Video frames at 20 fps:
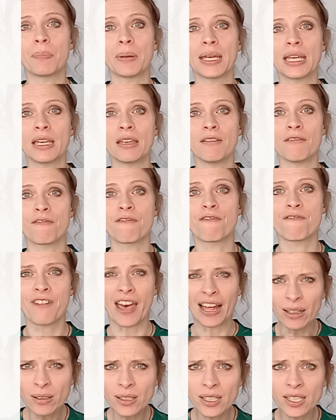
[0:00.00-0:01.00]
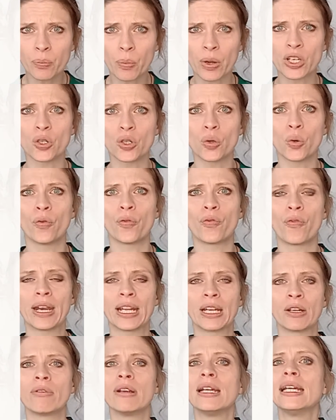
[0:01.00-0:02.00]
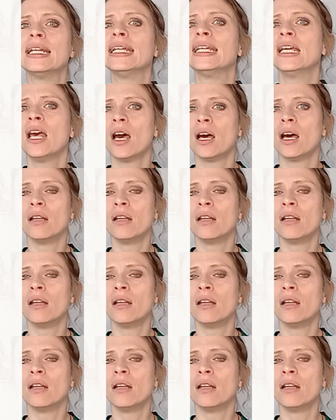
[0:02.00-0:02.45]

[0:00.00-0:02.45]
be felt when you're running really